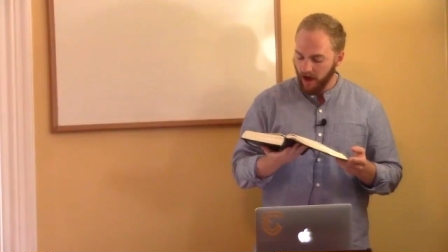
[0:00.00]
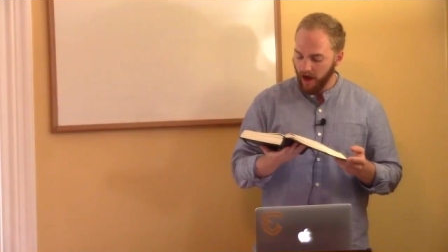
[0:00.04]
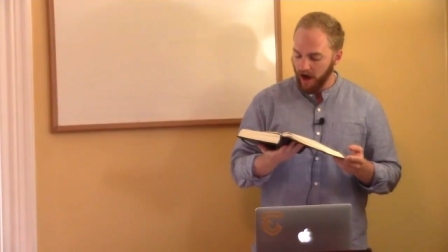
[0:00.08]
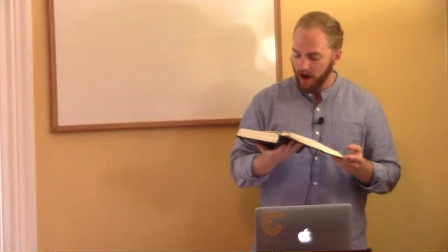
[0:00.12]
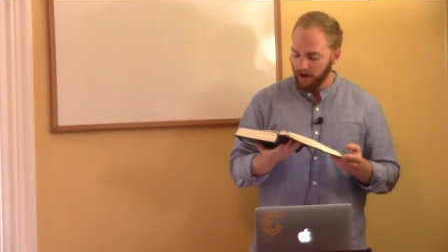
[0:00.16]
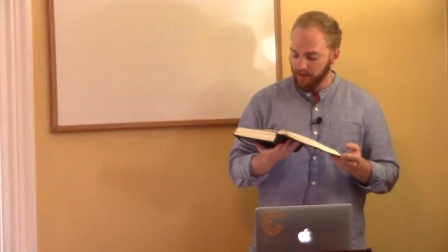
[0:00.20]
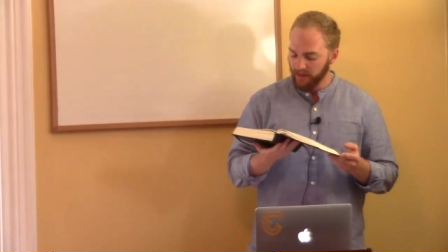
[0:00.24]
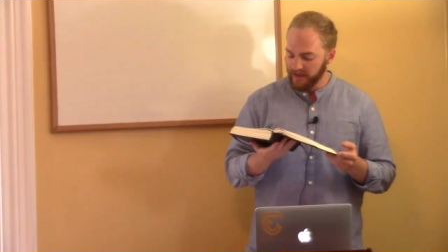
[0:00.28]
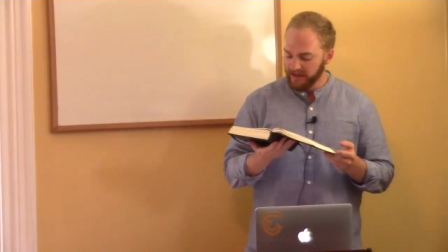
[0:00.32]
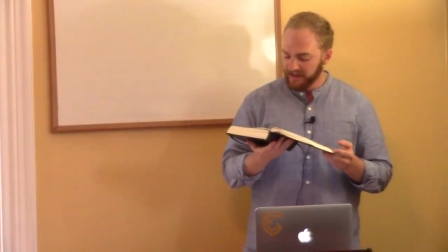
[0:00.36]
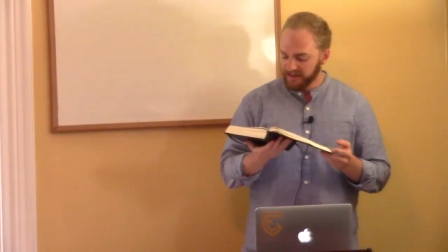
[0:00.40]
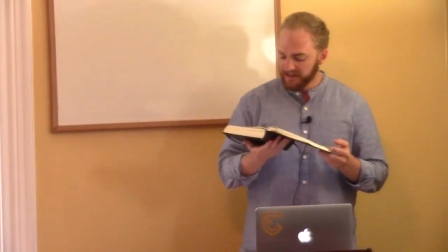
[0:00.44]

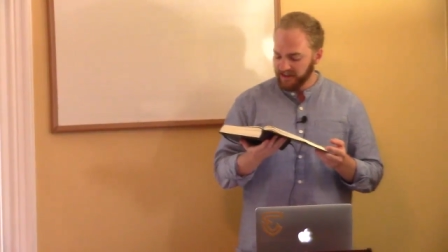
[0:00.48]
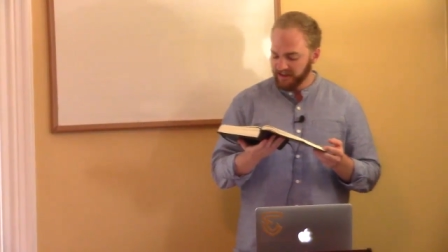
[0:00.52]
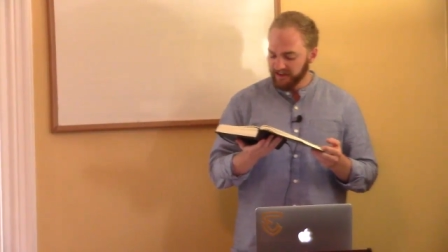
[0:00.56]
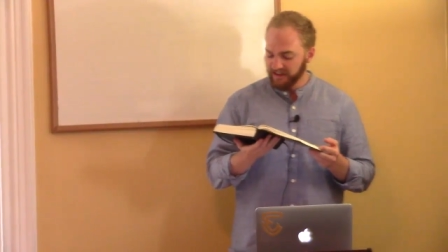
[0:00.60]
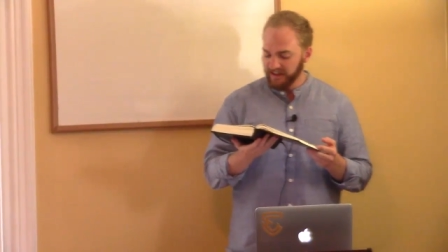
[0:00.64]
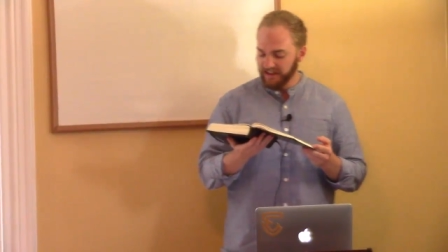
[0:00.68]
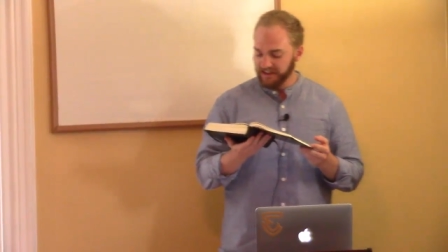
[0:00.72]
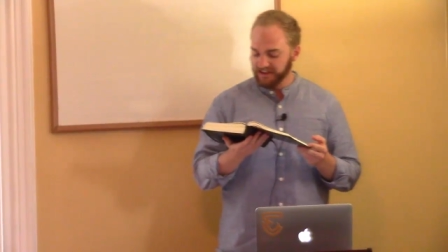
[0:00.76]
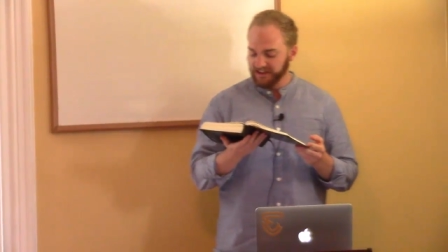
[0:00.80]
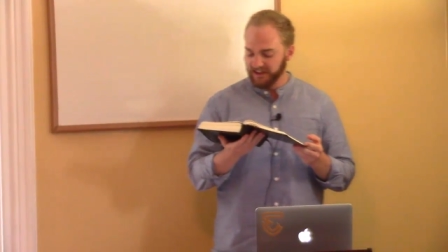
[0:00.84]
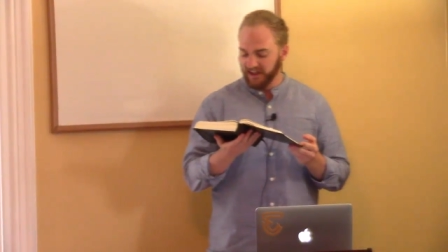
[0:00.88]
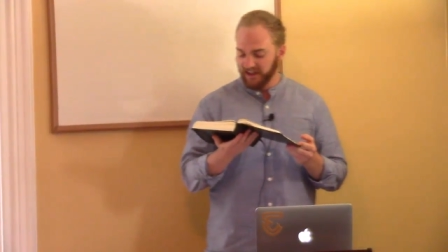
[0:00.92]
On this
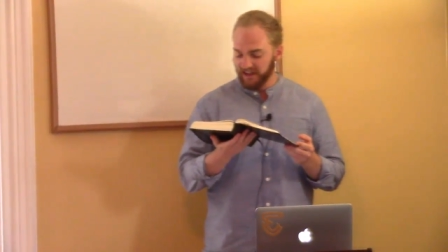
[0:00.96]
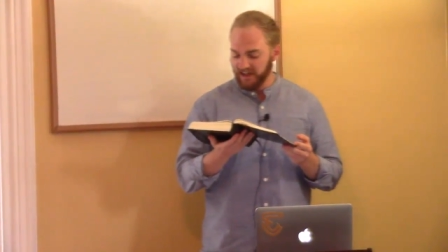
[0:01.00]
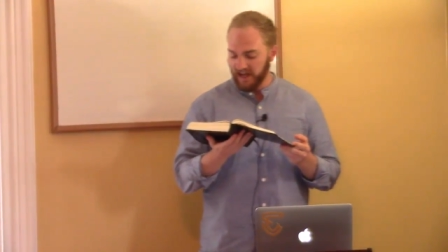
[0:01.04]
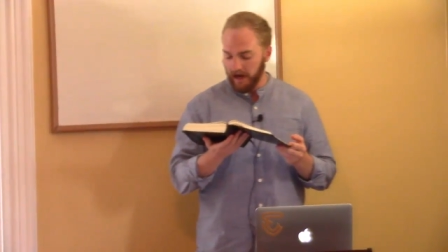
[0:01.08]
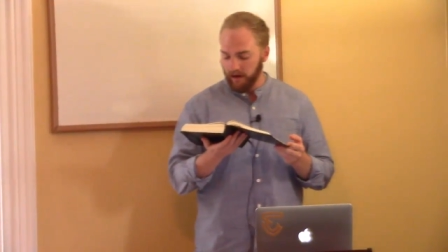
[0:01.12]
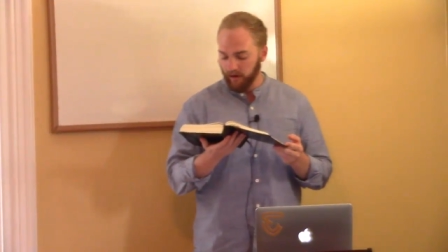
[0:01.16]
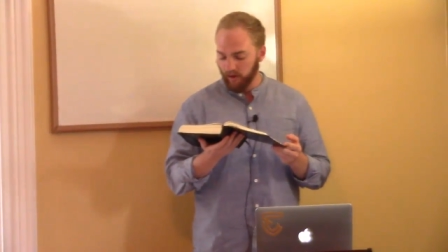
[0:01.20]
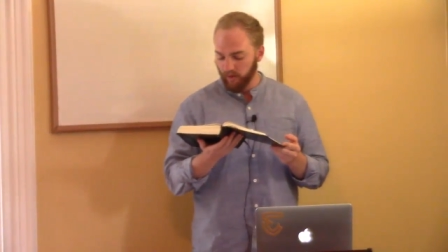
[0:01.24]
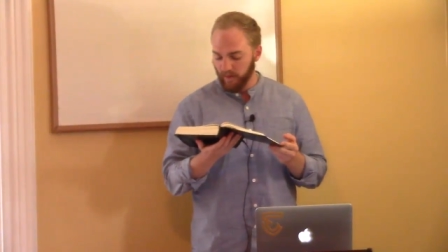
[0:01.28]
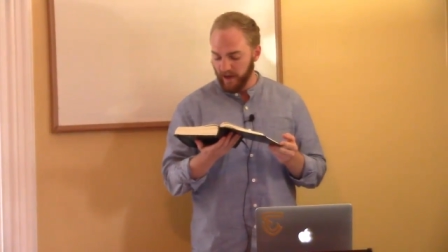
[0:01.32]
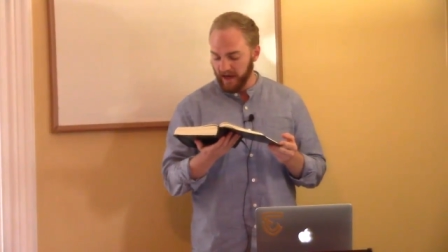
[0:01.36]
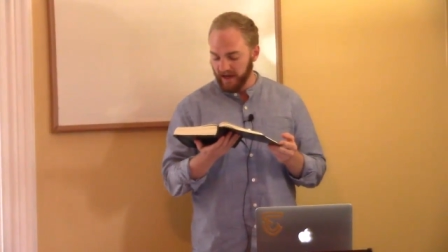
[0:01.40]
condition
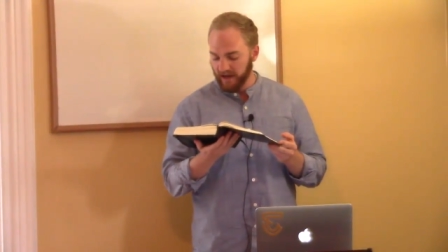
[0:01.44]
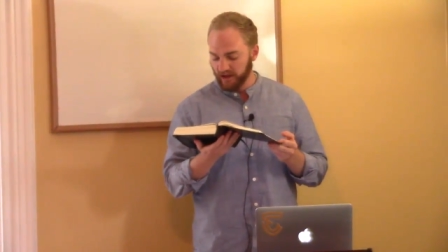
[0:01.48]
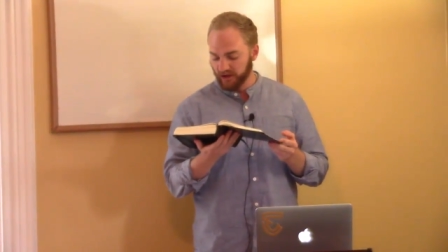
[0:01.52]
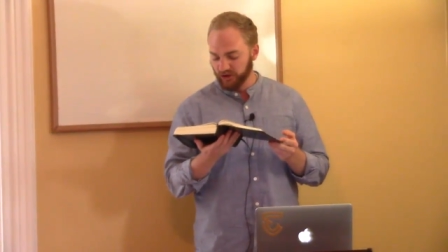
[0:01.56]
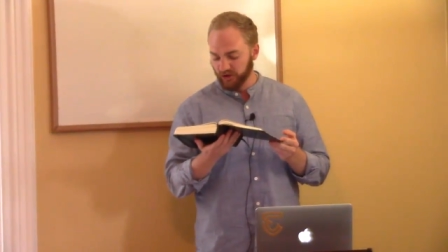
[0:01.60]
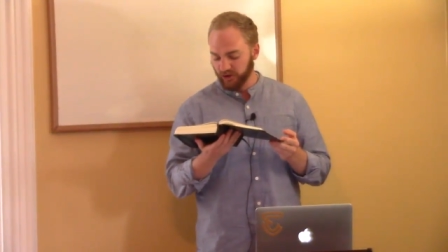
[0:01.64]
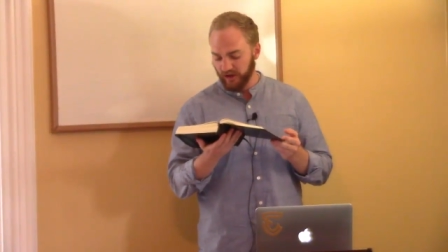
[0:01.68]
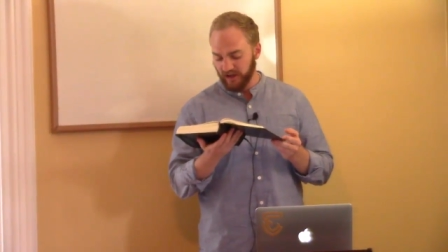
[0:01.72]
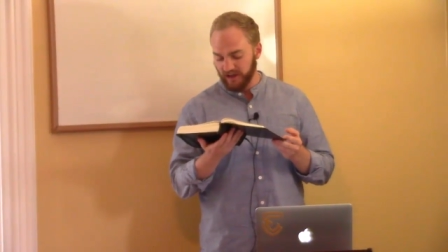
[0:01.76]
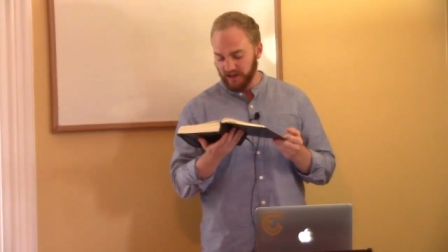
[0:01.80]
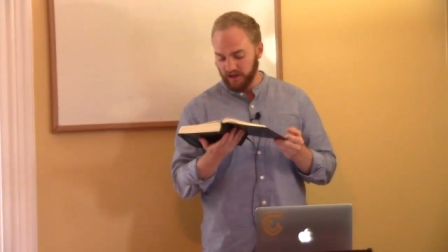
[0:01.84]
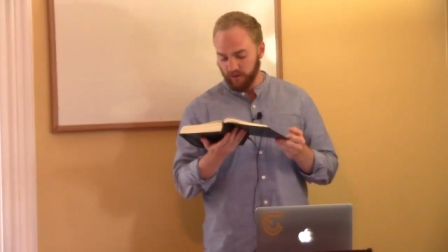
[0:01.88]
I will make a
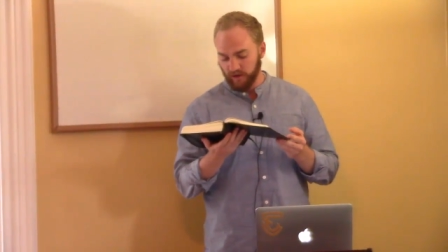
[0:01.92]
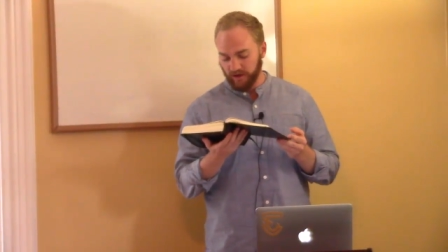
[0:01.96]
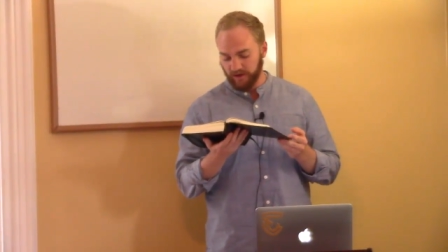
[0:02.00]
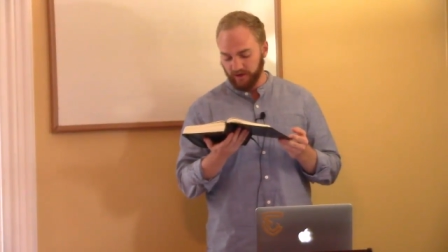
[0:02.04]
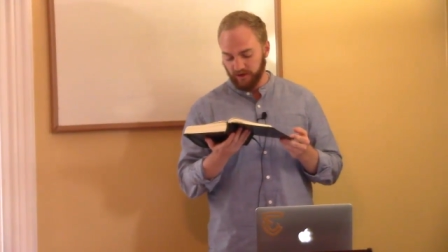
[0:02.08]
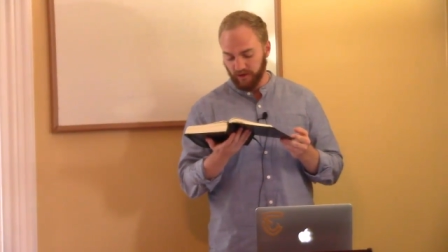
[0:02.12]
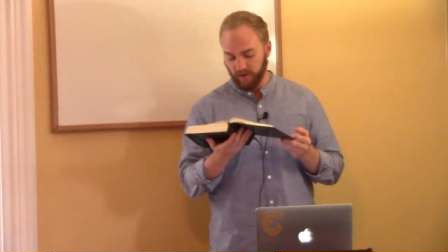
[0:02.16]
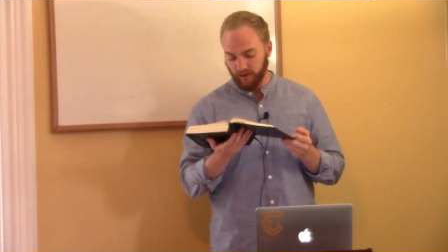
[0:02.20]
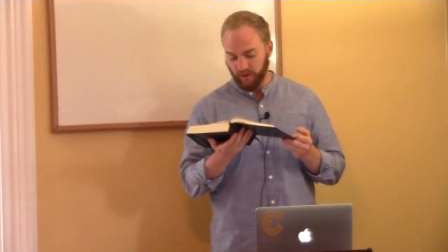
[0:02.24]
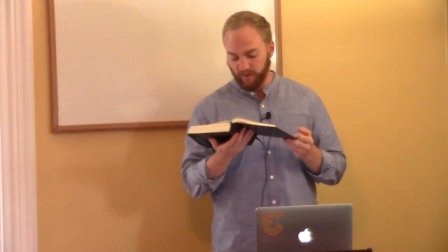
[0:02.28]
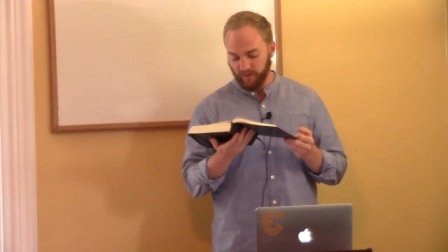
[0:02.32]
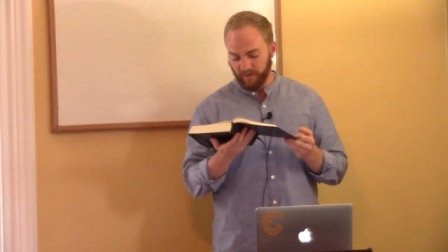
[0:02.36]
treaty
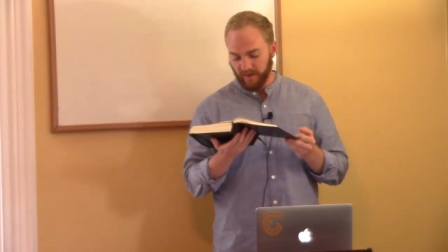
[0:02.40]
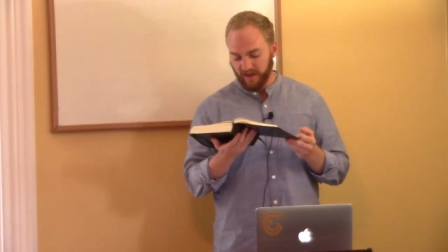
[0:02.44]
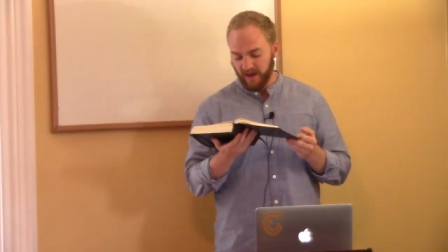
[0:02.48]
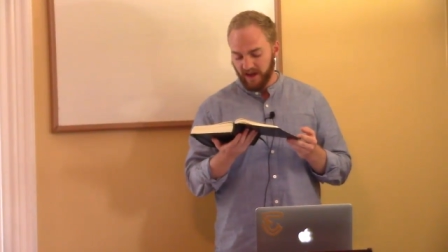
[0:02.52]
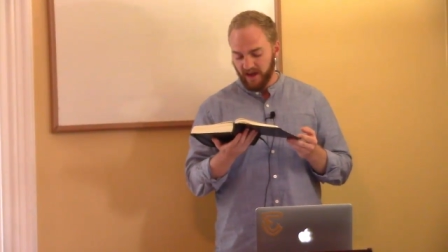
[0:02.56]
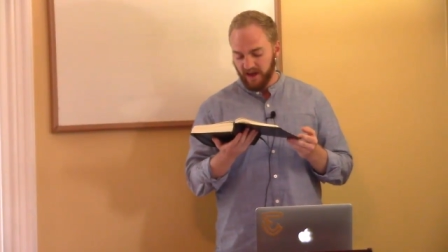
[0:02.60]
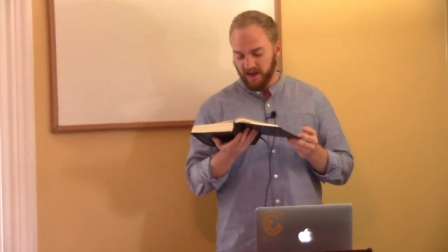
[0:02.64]
with you,